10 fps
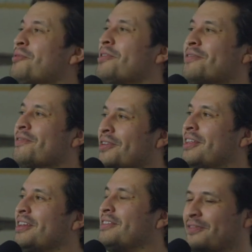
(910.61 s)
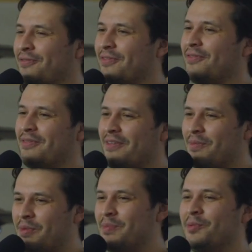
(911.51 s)
what I'm feeling to f-
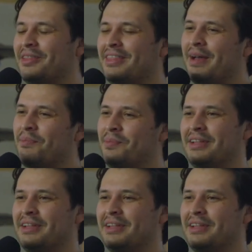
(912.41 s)
pinpoint that.